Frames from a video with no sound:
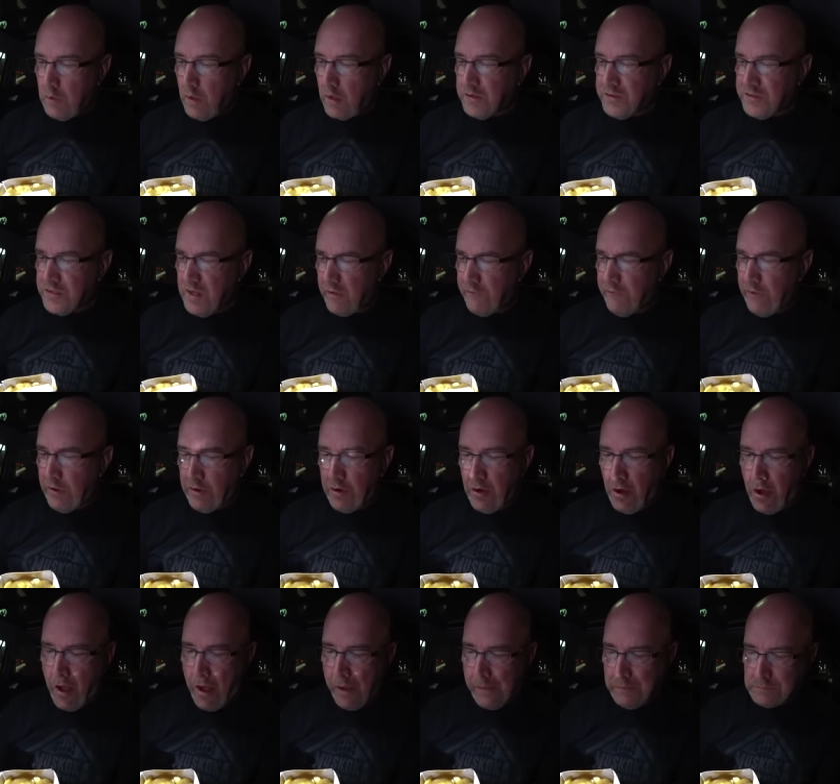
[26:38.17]
It's not very
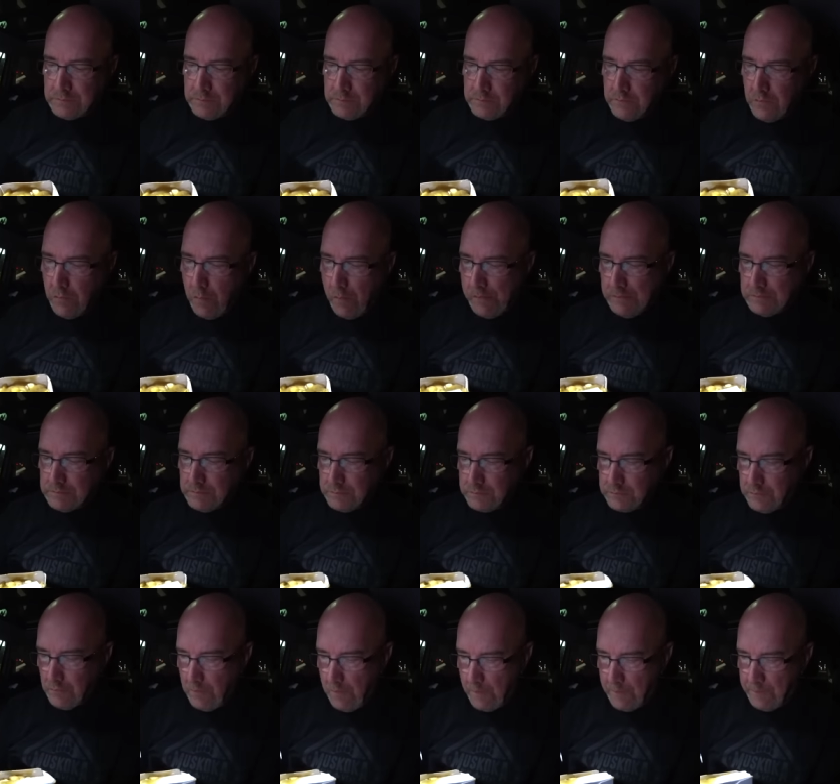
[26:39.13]
hot.
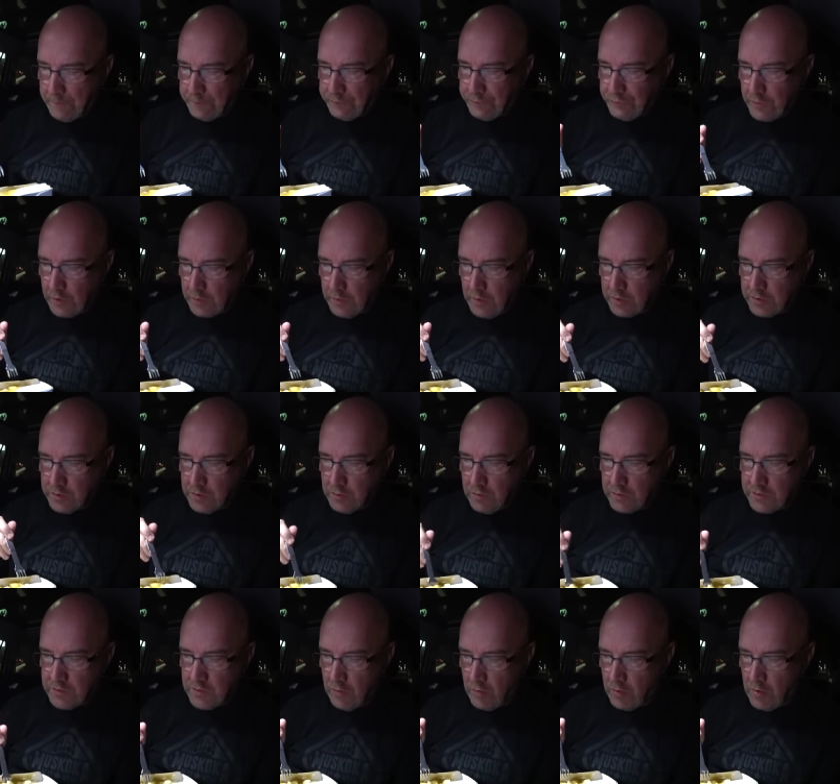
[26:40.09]
I'm not sure
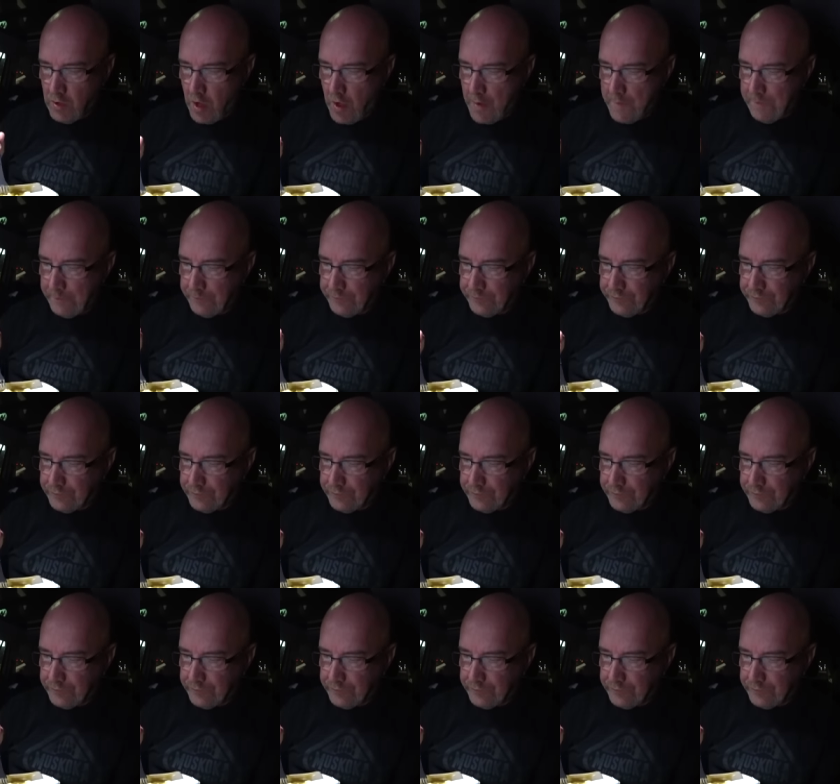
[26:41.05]
what's going on